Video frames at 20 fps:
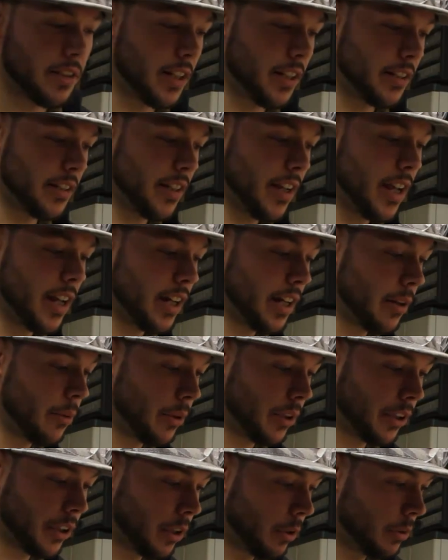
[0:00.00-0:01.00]
I decided I
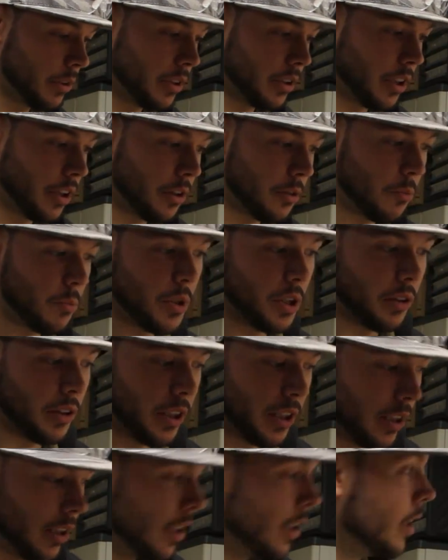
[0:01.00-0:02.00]
want to go with another
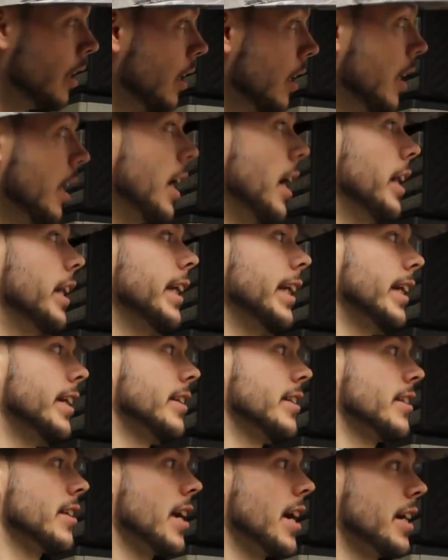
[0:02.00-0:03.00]
billet on the
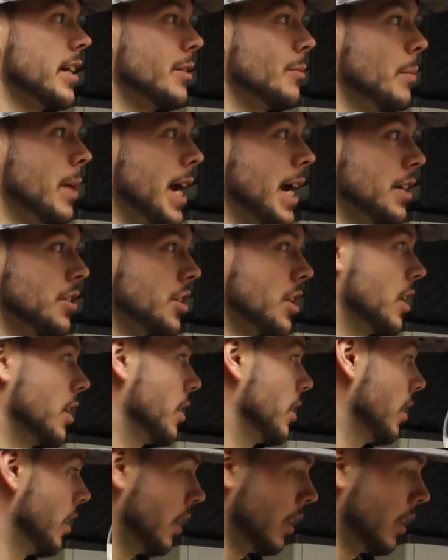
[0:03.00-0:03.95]
inside to match it.